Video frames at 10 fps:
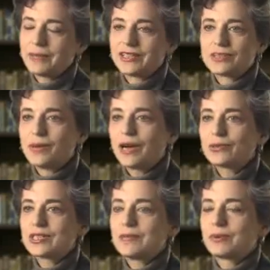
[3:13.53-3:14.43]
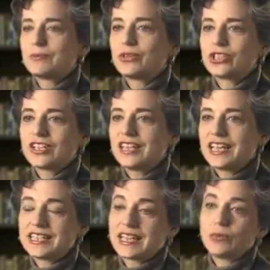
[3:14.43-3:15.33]
about democracy
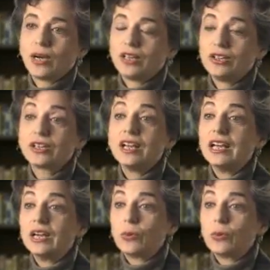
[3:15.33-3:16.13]
promotion, they say, well, look,